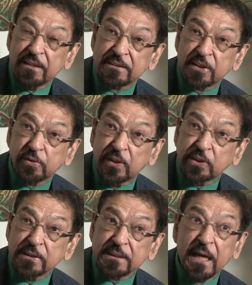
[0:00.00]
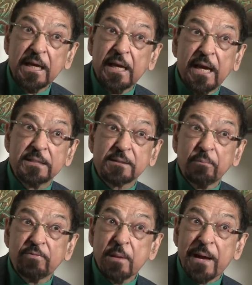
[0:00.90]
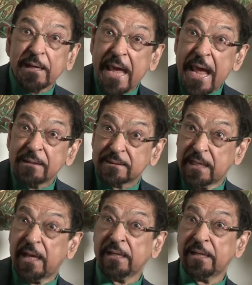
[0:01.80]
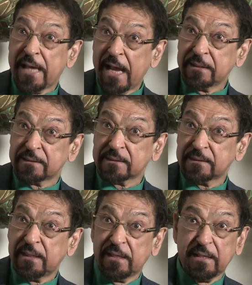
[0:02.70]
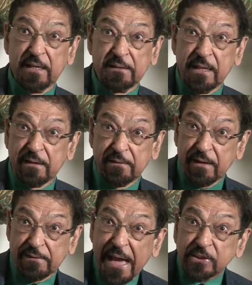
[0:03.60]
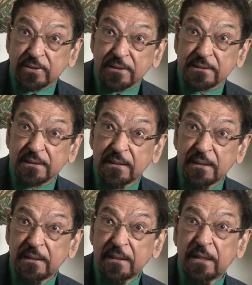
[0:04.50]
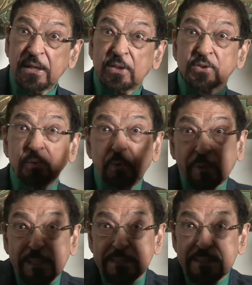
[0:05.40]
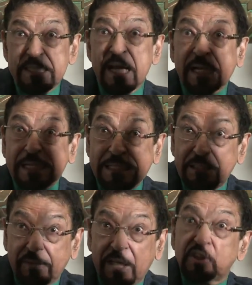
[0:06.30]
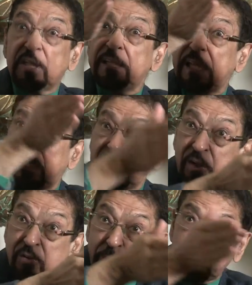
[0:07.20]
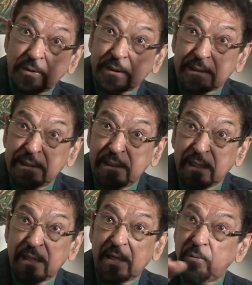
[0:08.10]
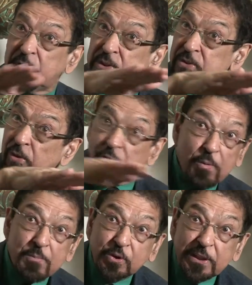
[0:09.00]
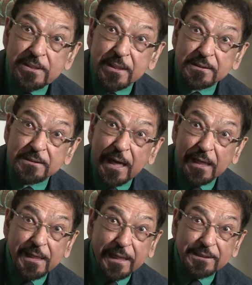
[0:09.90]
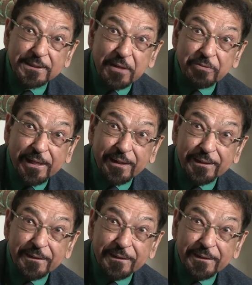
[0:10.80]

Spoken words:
situations, and some of them are gangs, they are in gangs, they're gangsters. So you can see a cleavage in the Indian community which is not homogeneous, unlike East Africa.